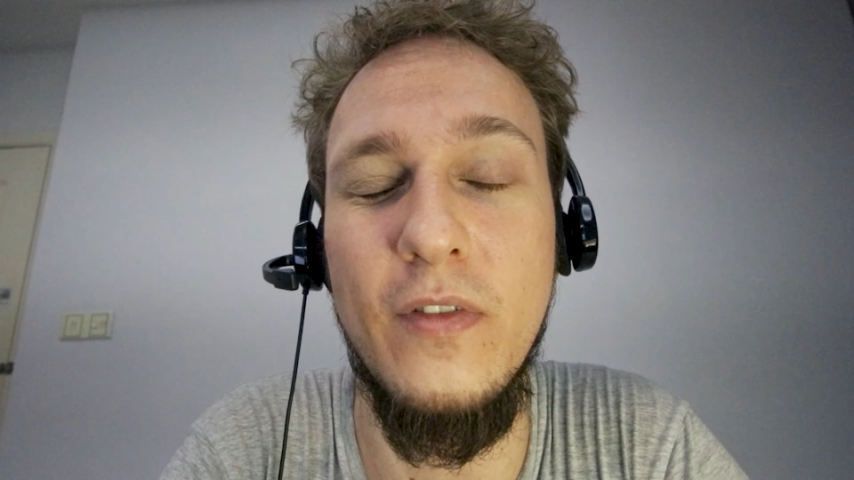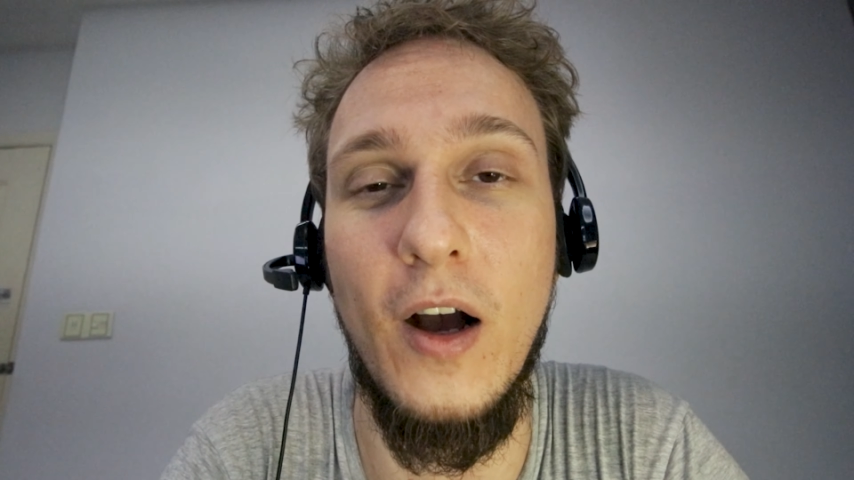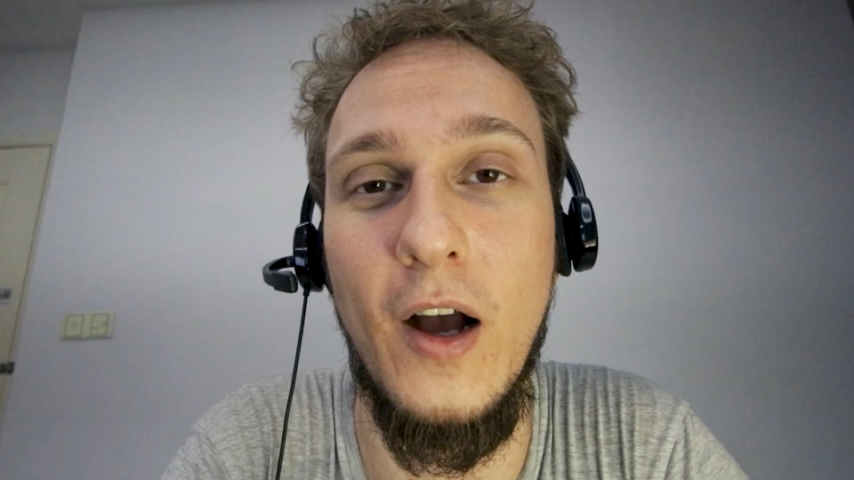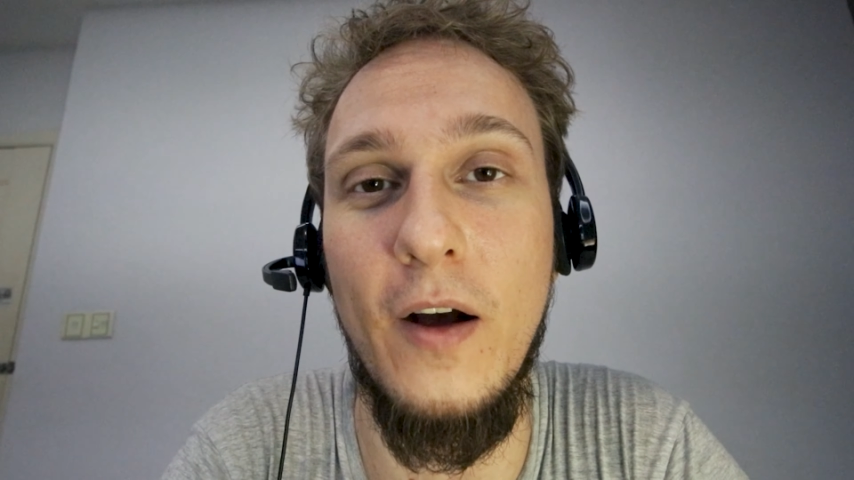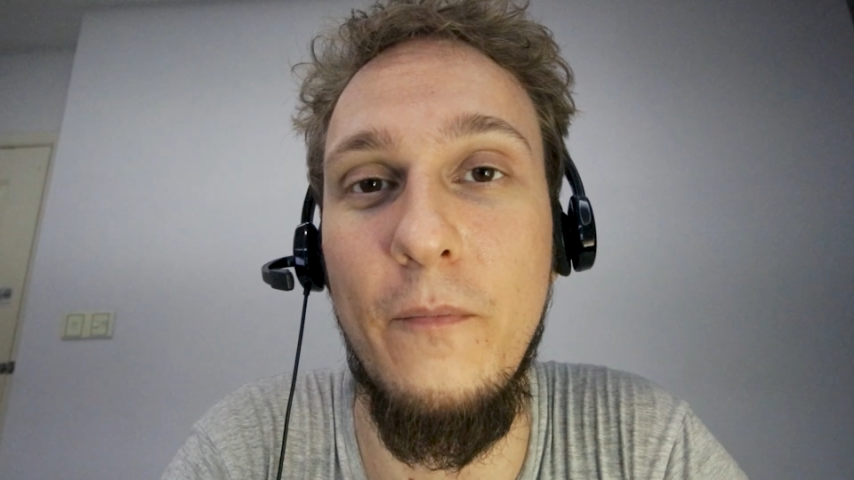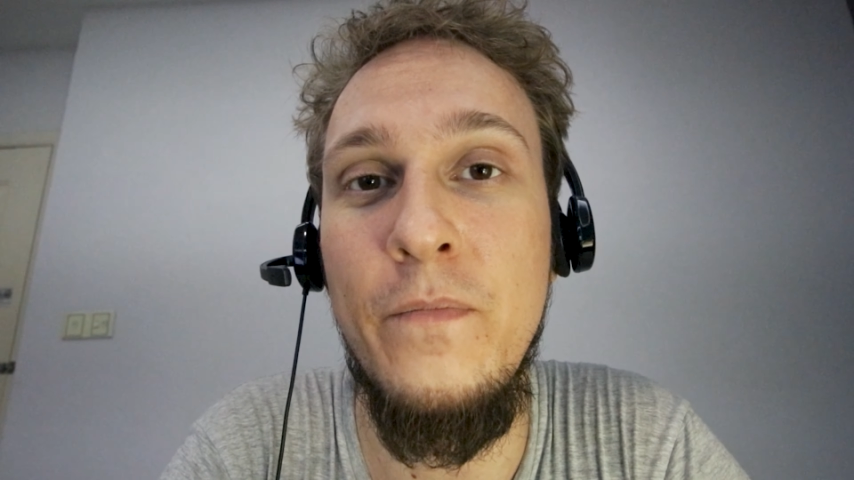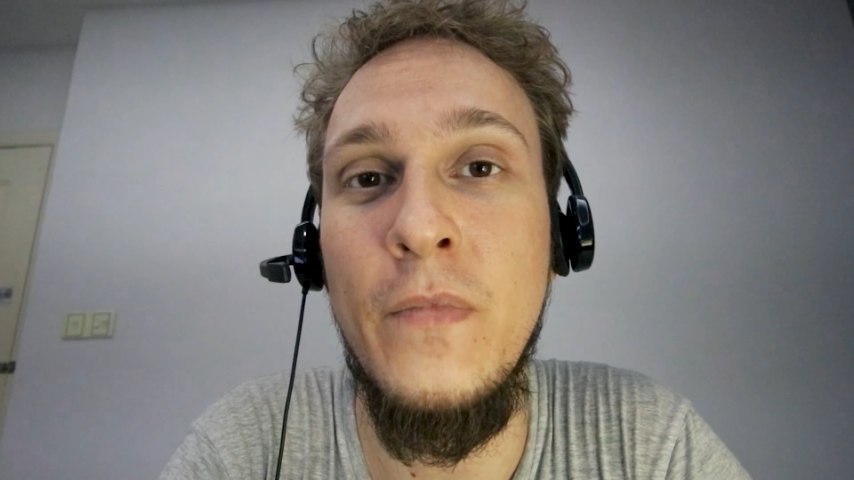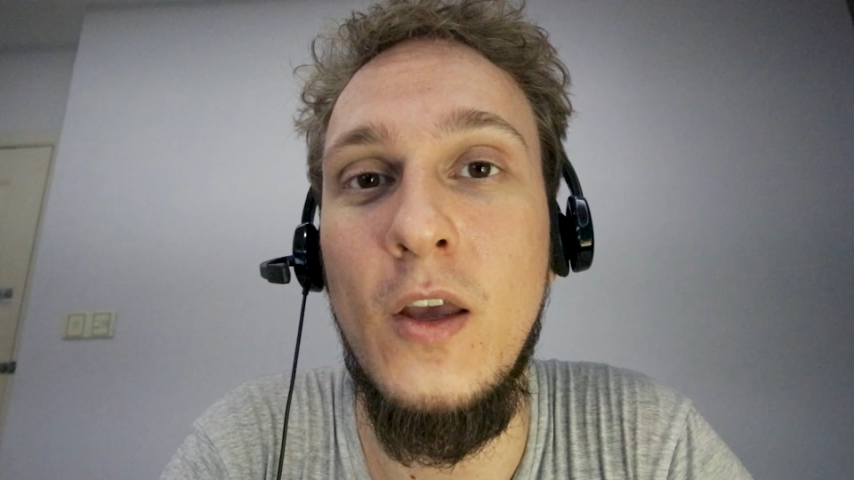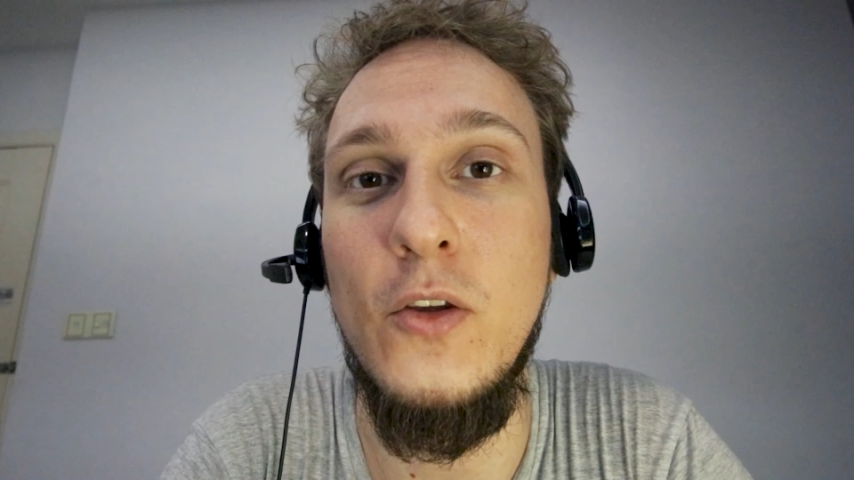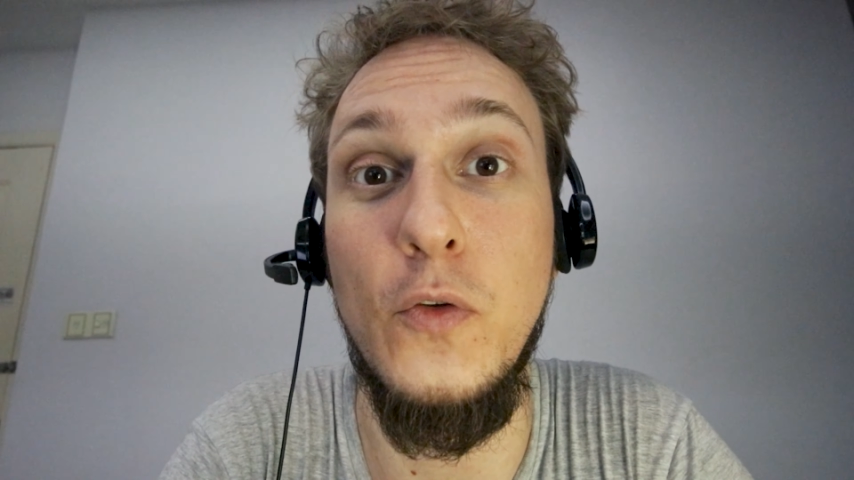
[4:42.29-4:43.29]

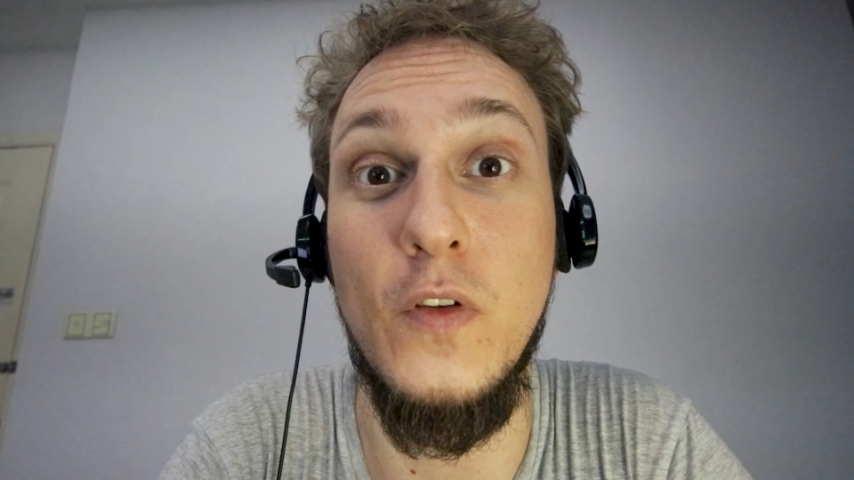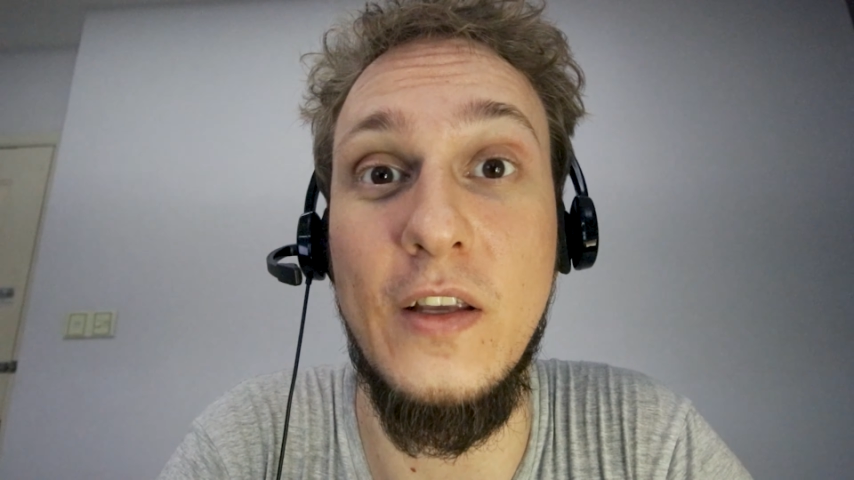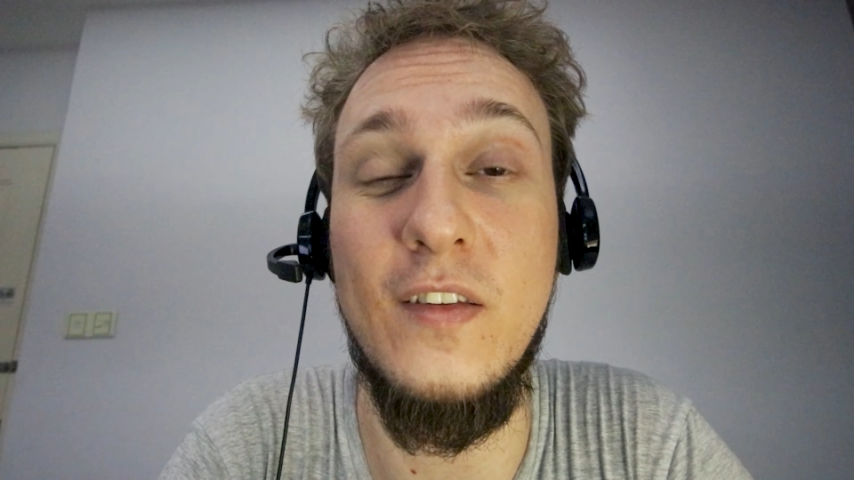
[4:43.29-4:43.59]
of using